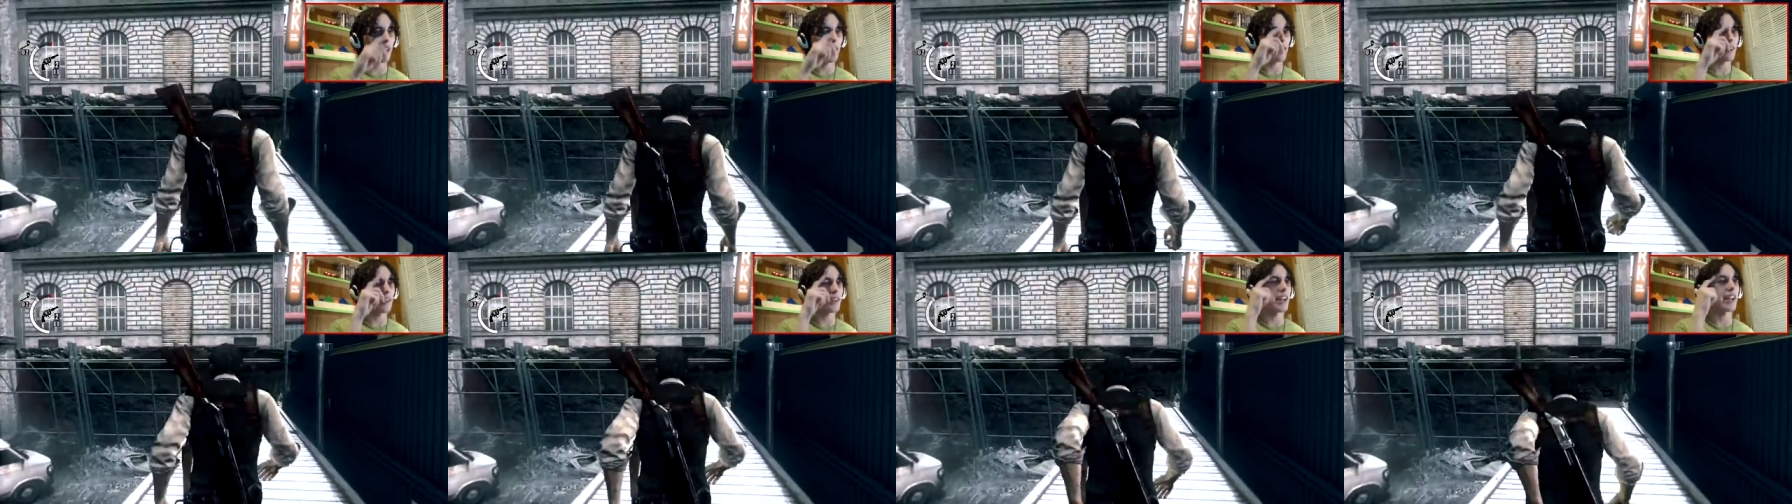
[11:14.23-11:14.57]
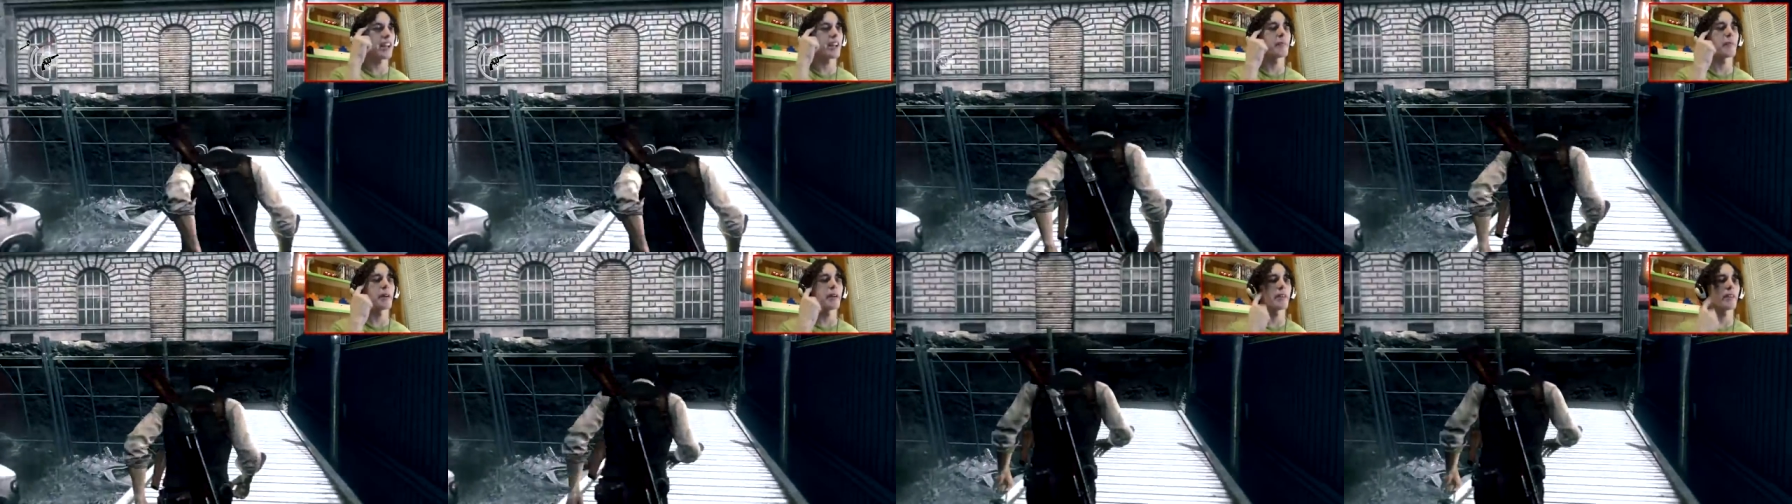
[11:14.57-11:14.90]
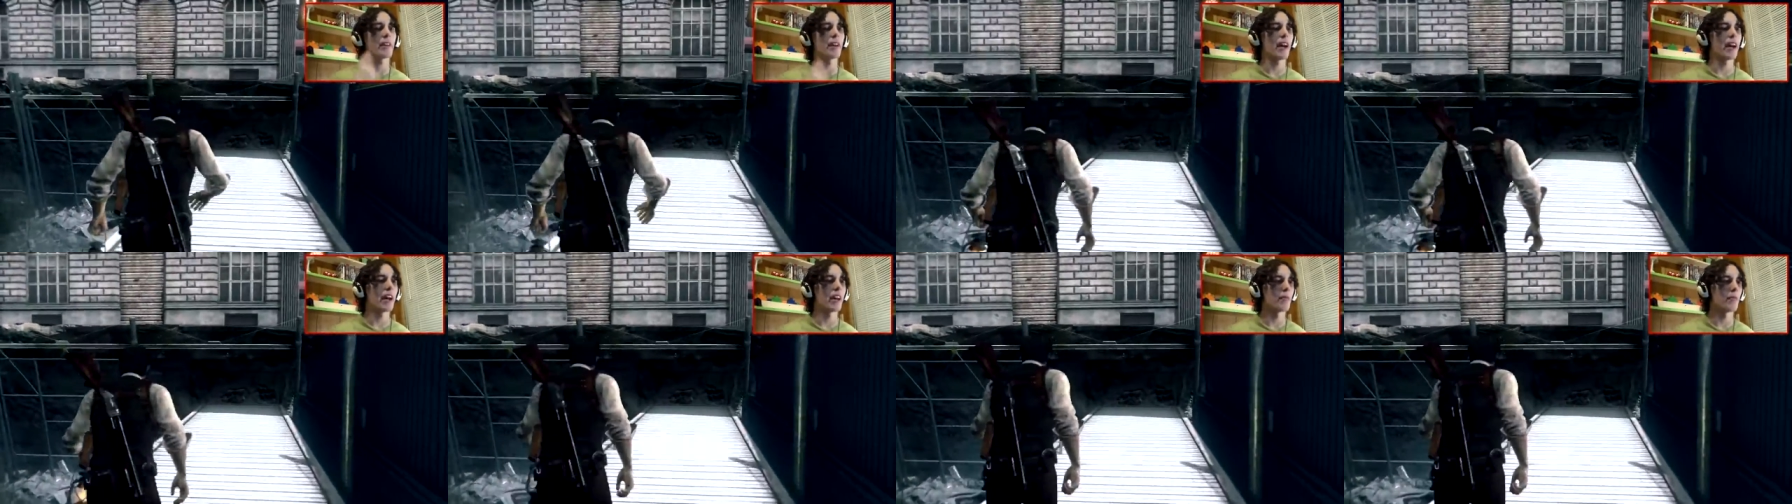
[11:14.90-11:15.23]
Here, get on my
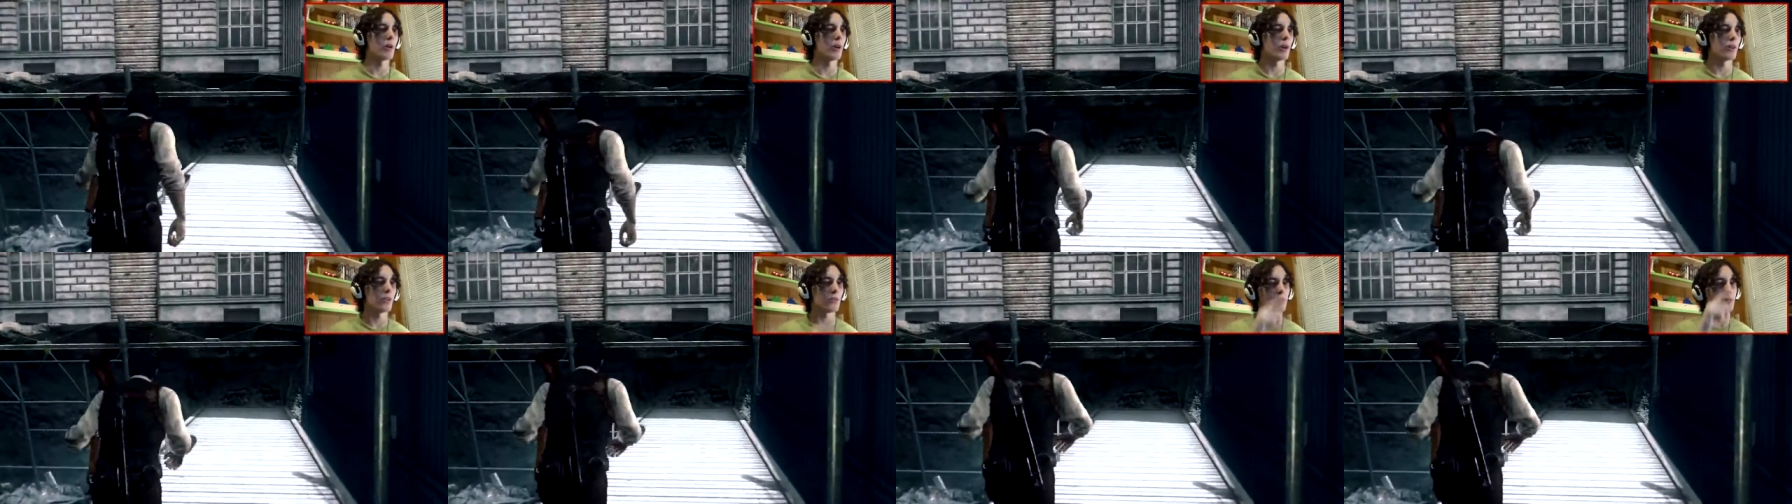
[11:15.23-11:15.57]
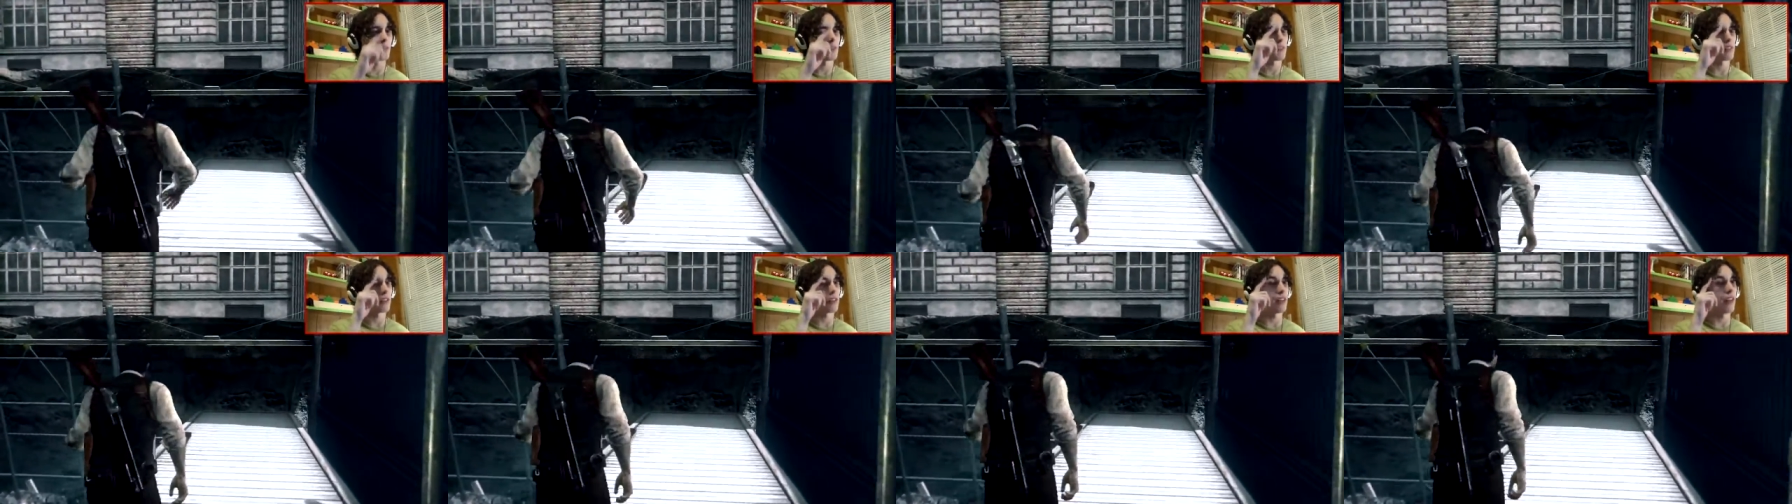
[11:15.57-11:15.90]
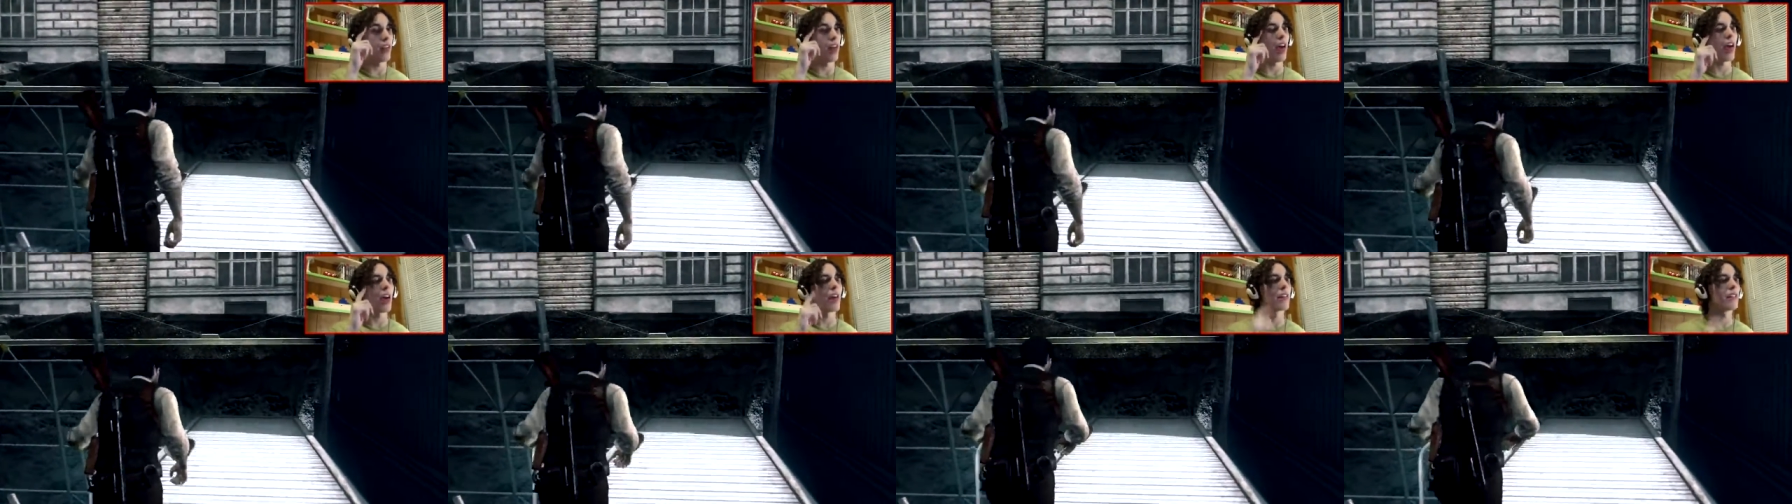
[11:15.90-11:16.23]
eyeball.
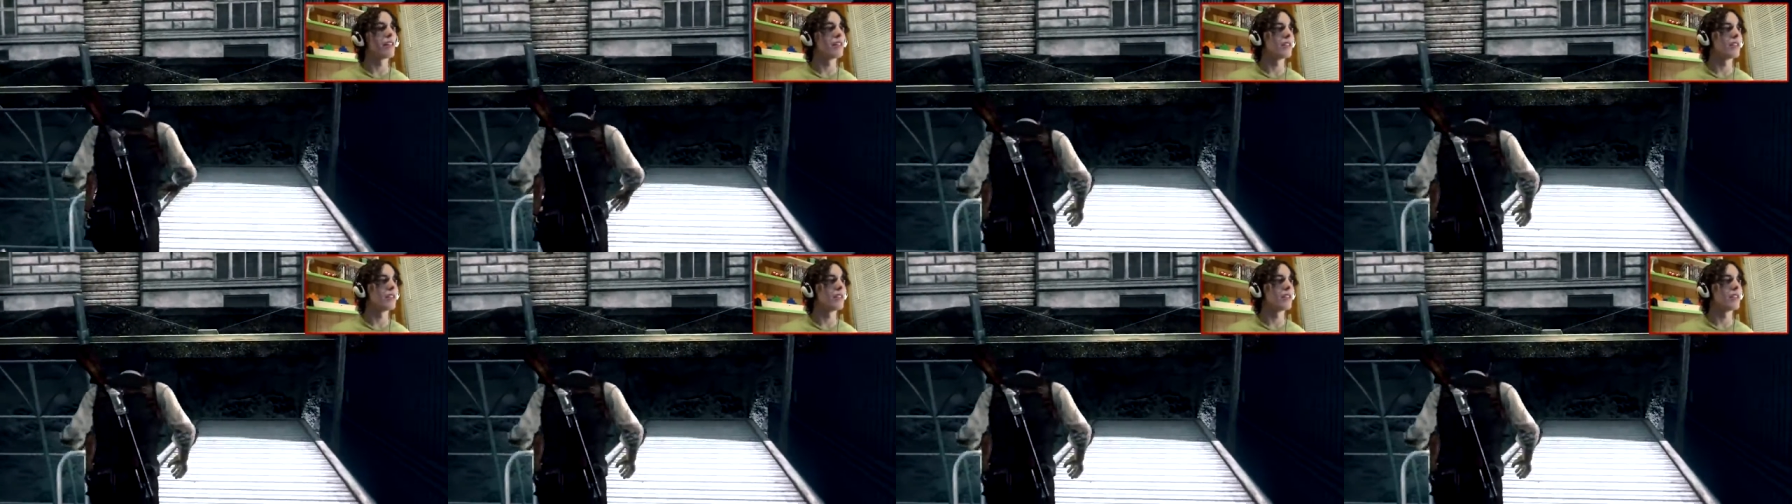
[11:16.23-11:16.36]
Yeah.